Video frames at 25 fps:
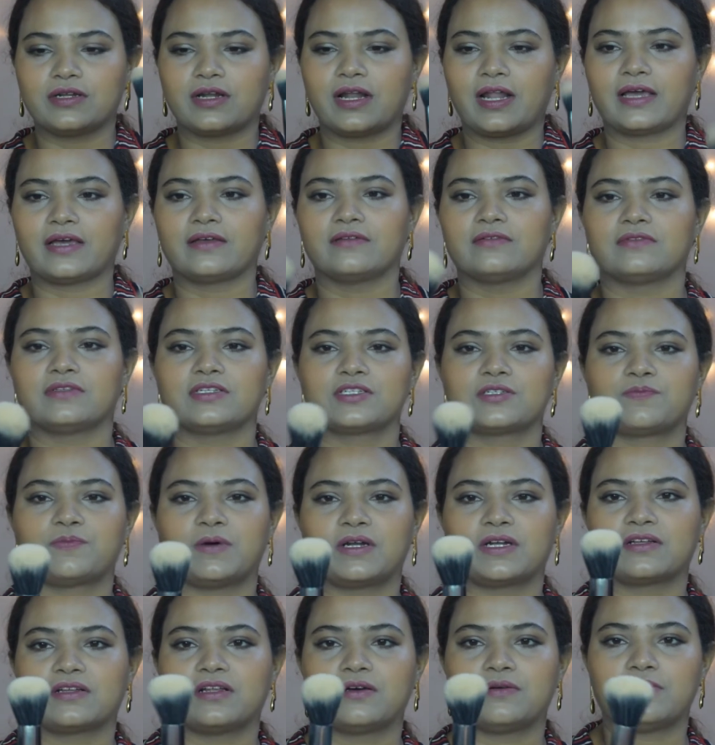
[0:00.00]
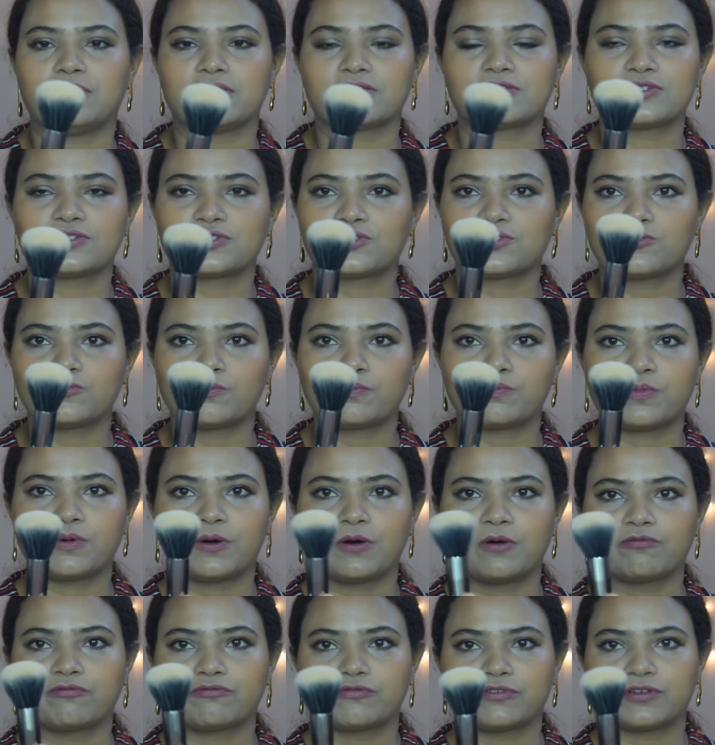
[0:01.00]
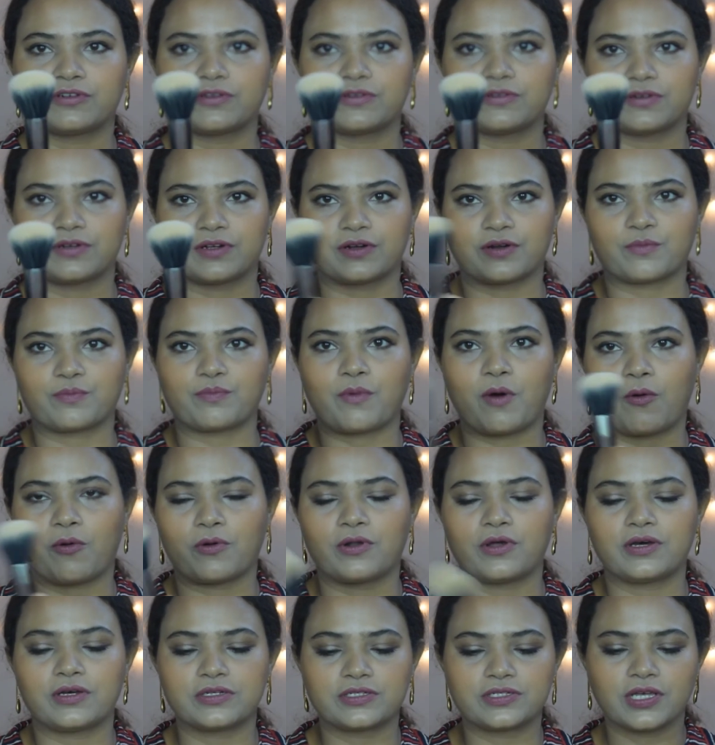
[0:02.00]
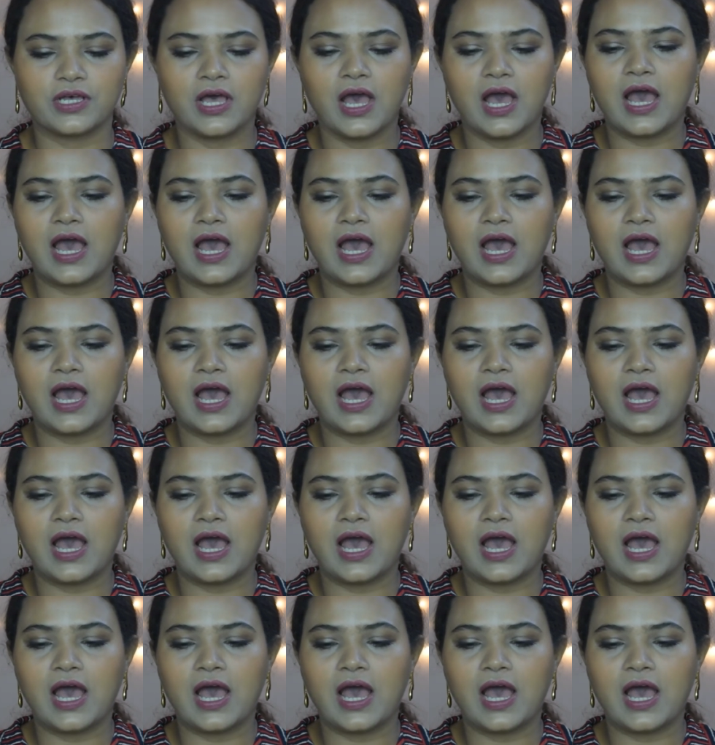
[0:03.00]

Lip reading: Like, this particular brush is super for powders.